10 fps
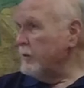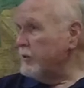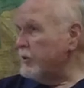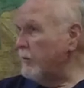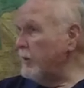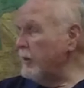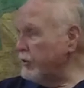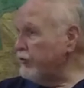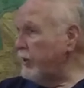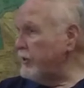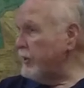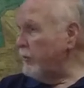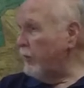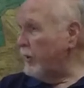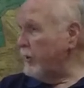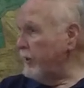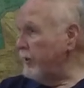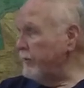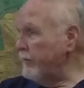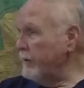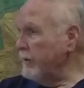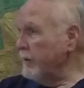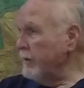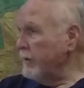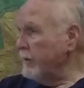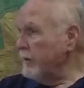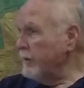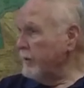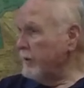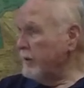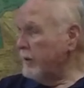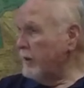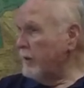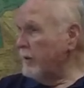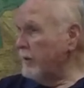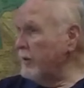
some illustration I want to give.